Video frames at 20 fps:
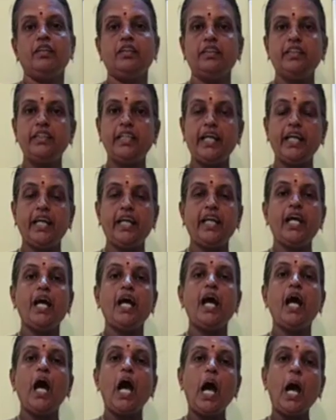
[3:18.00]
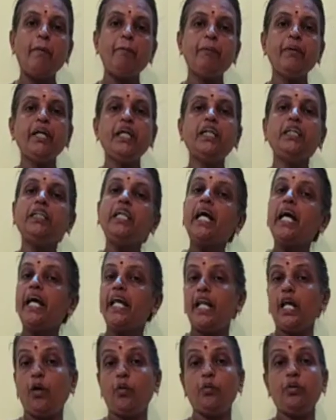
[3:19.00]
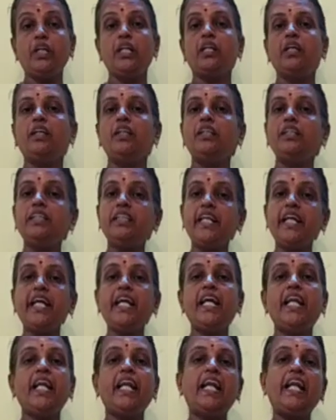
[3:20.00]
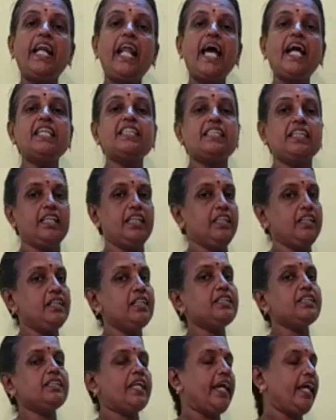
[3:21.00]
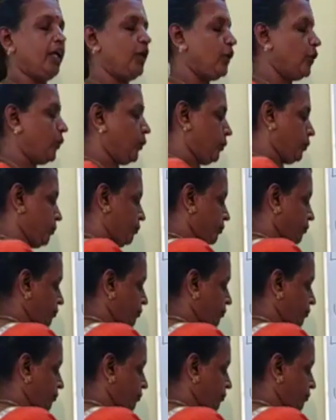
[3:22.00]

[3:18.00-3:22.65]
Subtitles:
They appeared around 3 lakhs years ago.